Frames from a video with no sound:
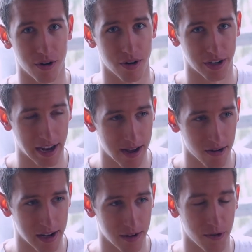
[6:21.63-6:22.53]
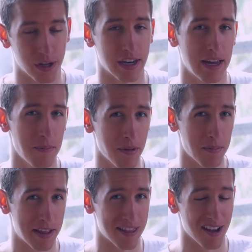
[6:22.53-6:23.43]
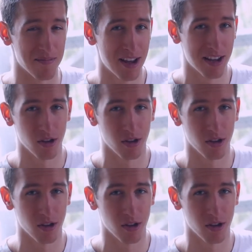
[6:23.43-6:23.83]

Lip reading: your account, and if you can implement them,